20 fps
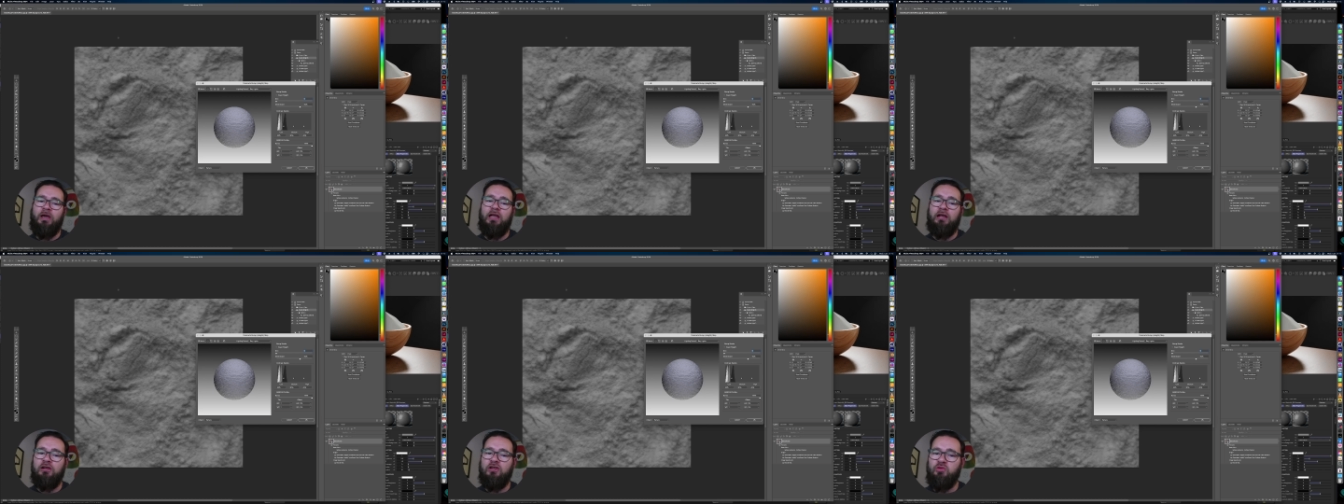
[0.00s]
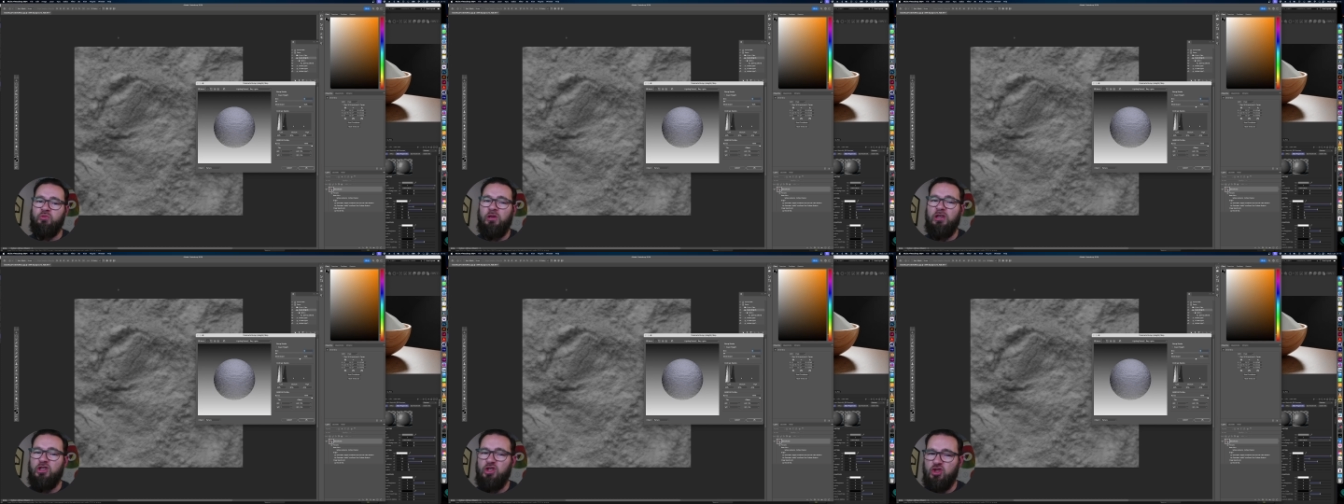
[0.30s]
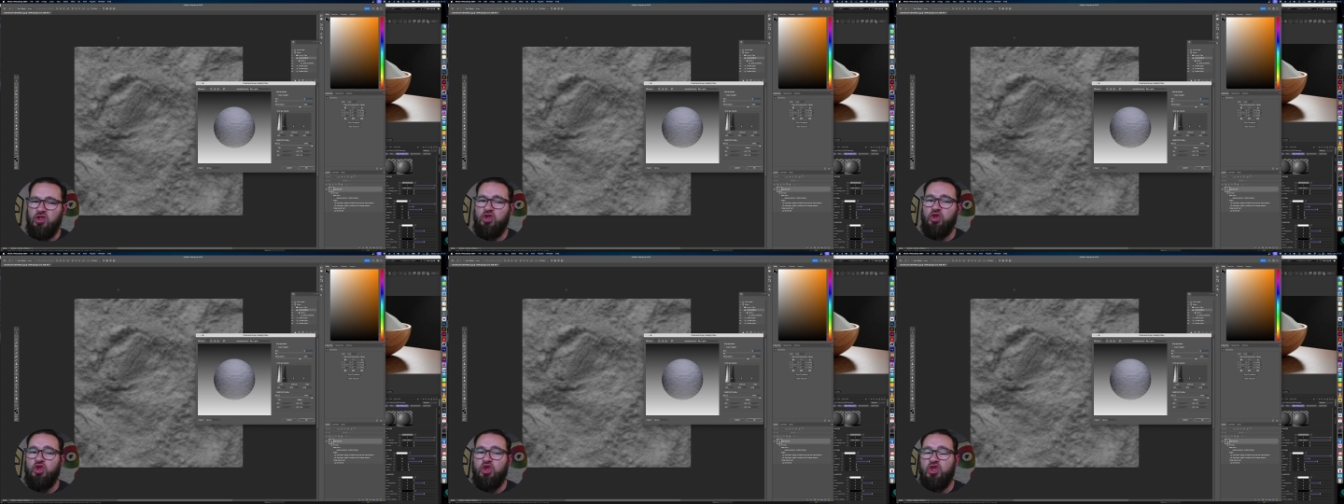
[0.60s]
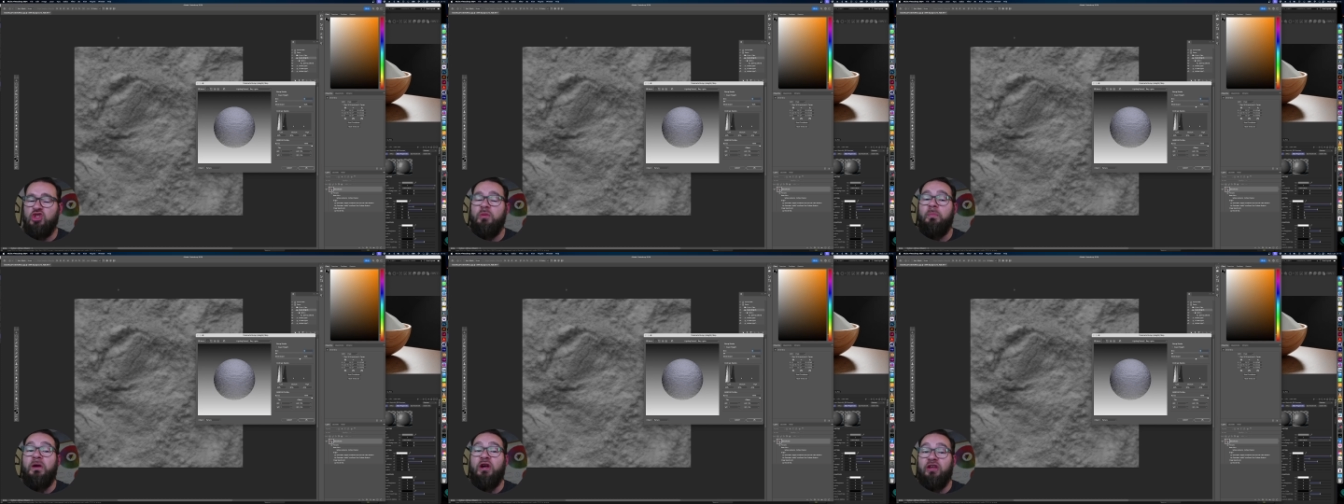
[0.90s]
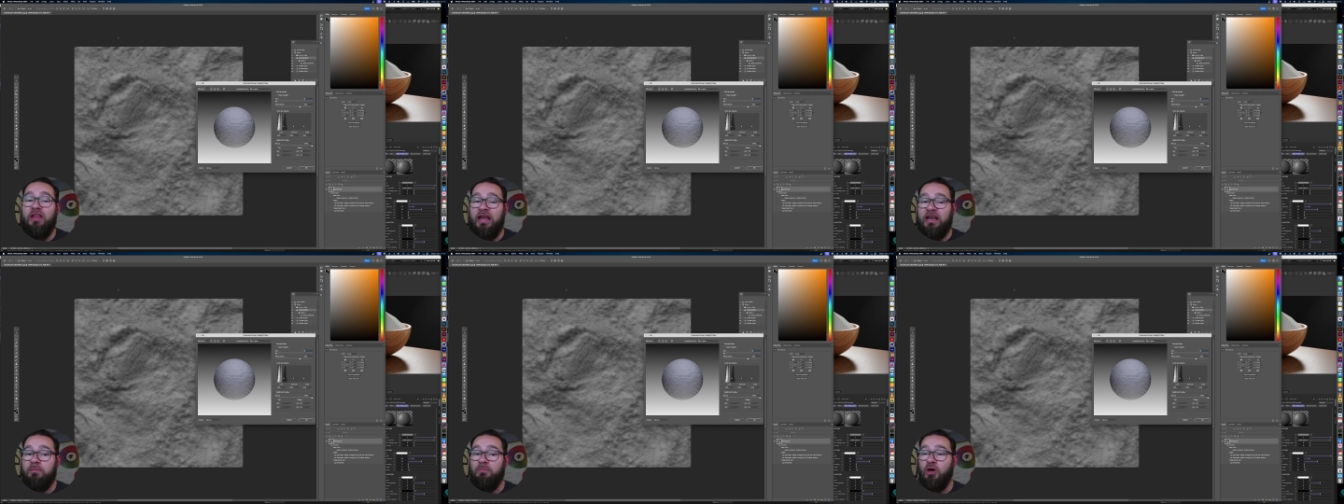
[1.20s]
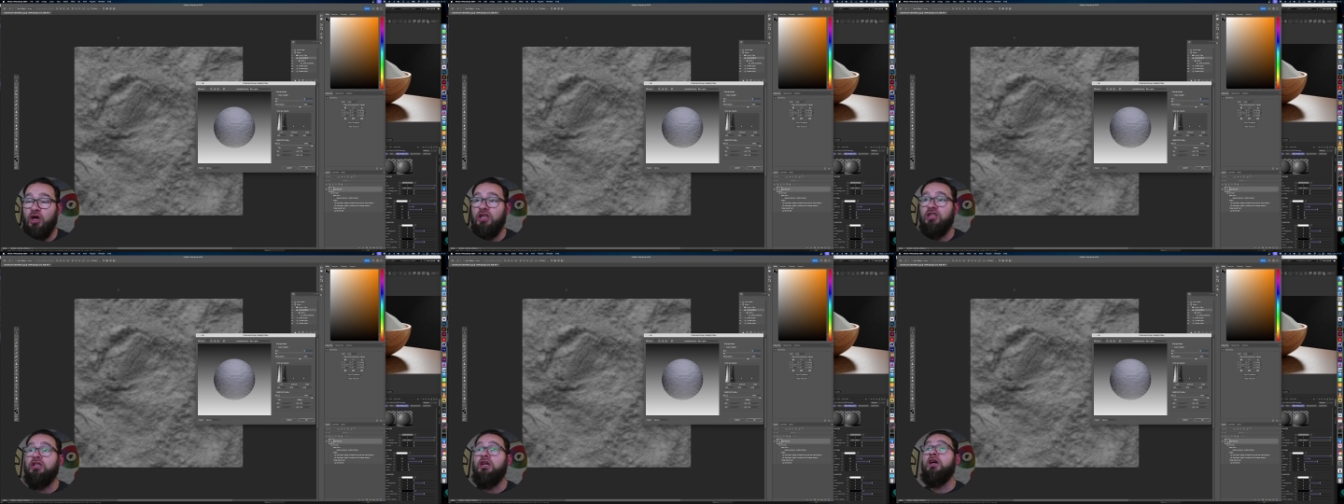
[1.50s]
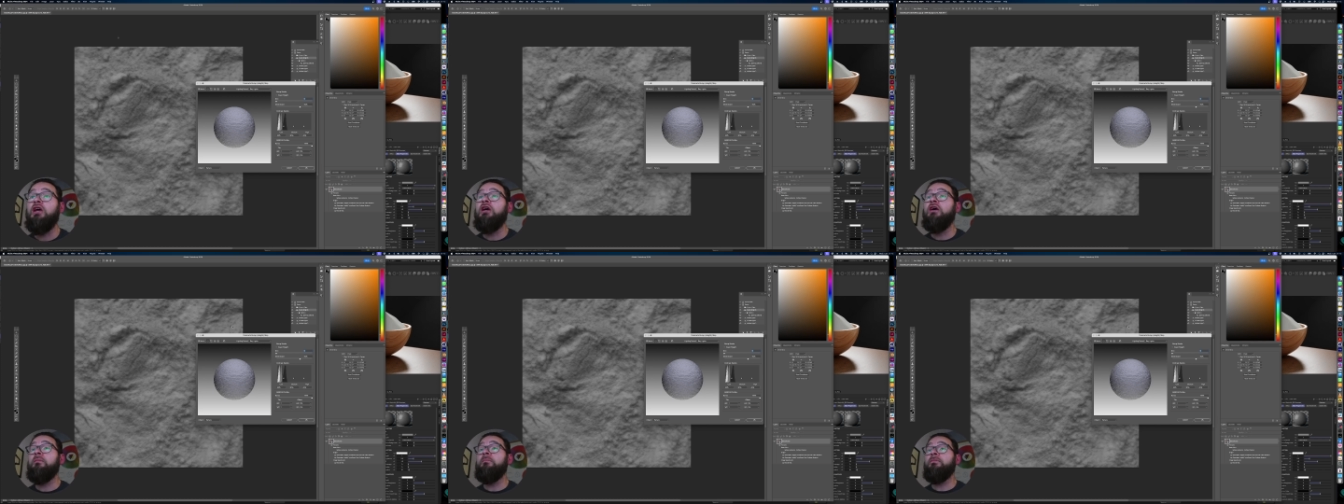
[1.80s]
as well, just, so, just to bear that in mind.
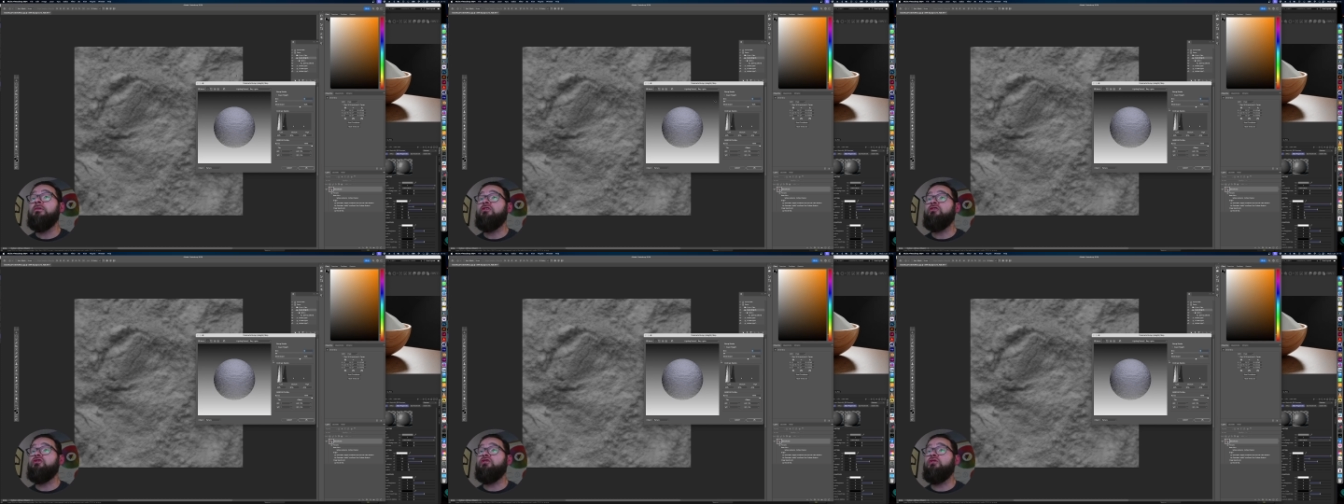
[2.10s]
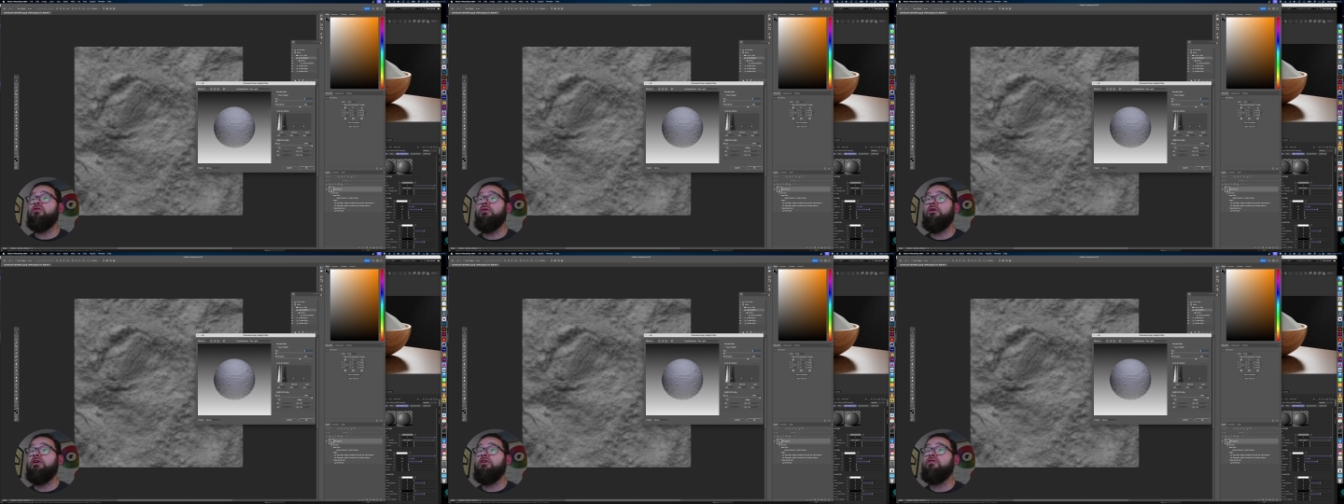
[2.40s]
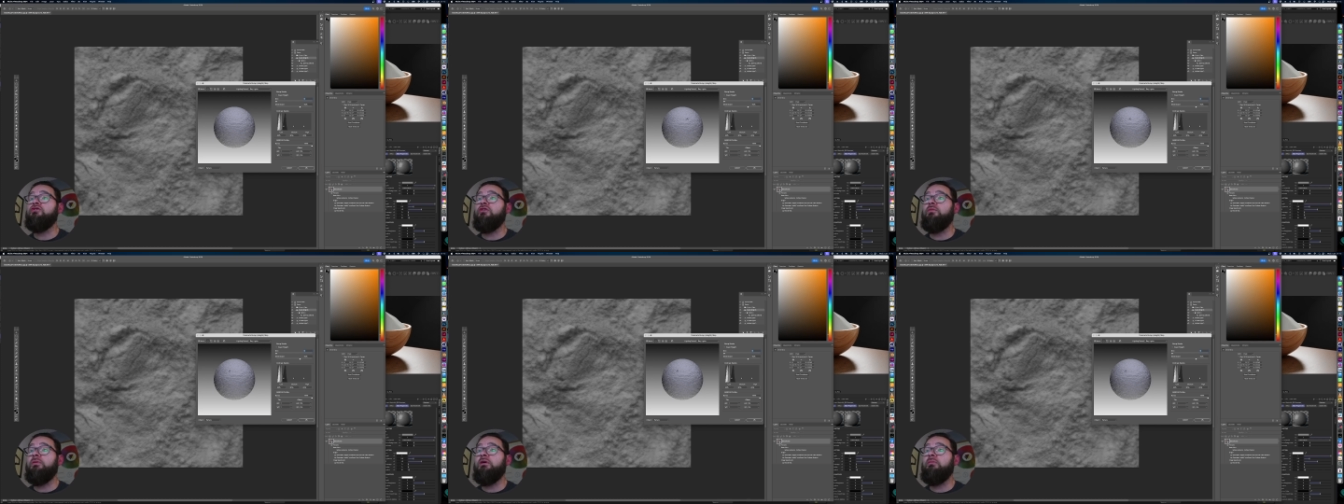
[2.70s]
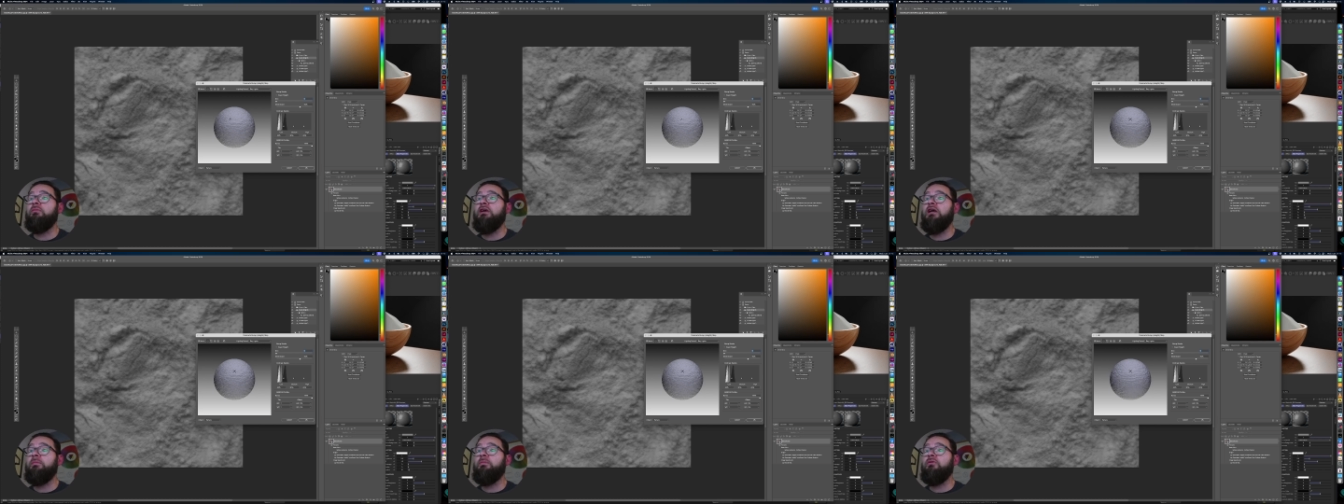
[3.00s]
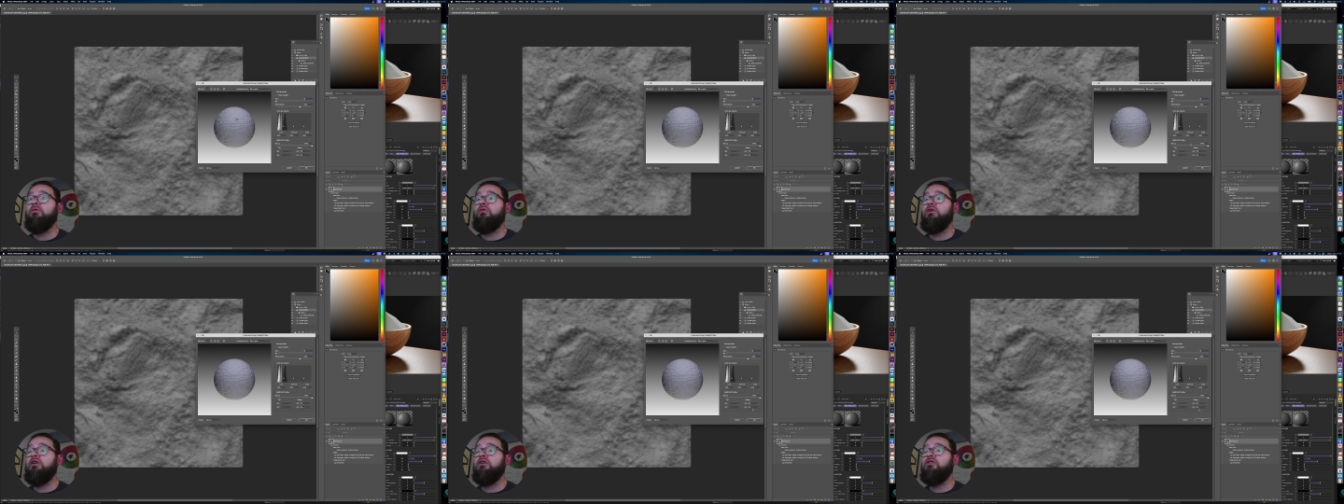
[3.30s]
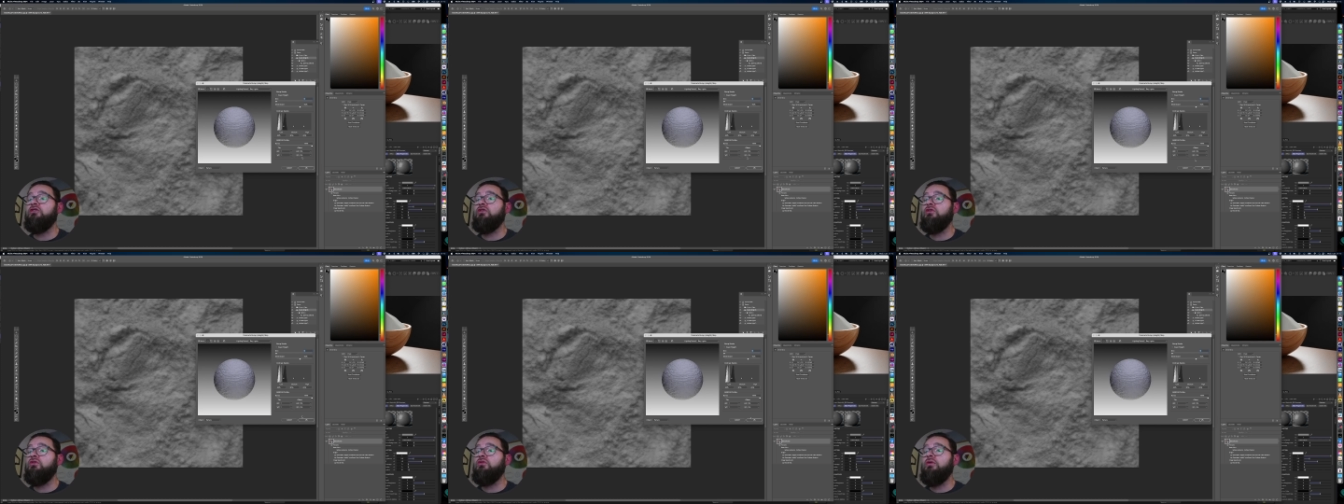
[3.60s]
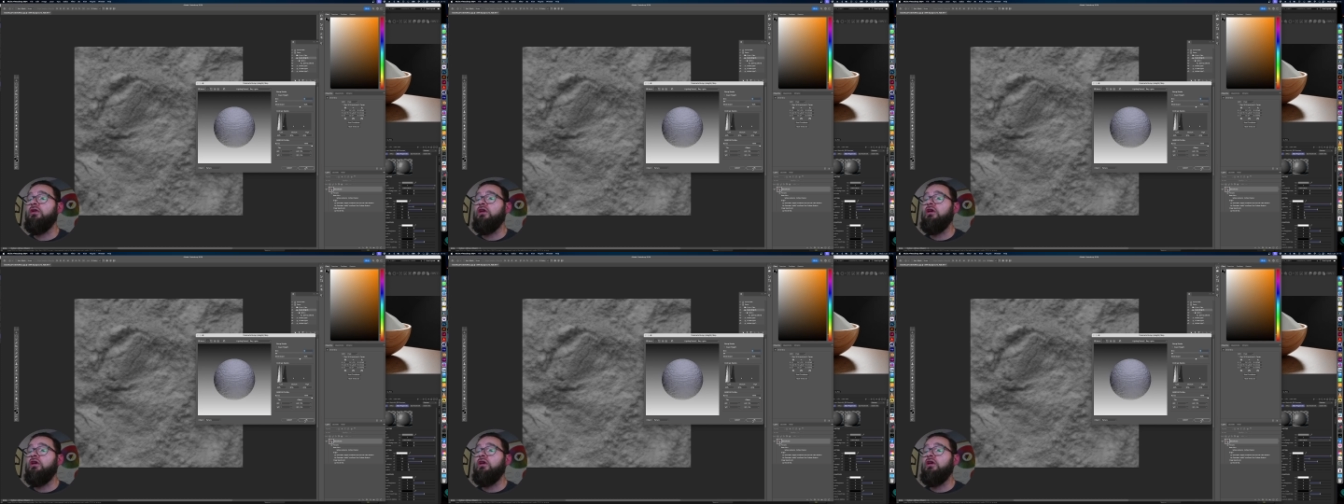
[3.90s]
And so here's our bump map ready to go.